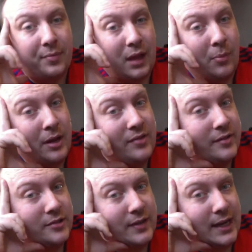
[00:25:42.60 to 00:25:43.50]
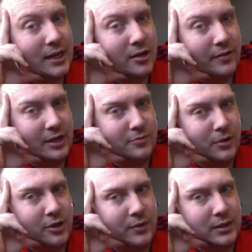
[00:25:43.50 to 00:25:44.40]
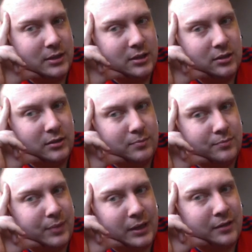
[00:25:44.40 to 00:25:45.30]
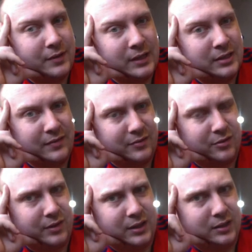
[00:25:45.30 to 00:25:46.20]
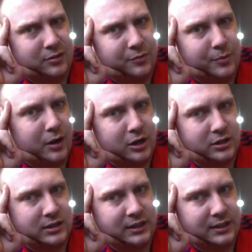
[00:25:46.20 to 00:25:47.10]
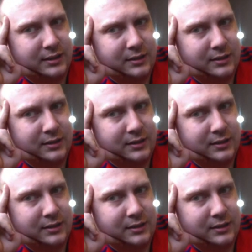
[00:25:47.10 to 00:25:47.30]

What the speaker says: I believe there is VAR in this, by the way, so but I don't think there's nothing wrong with the goal from what I could see.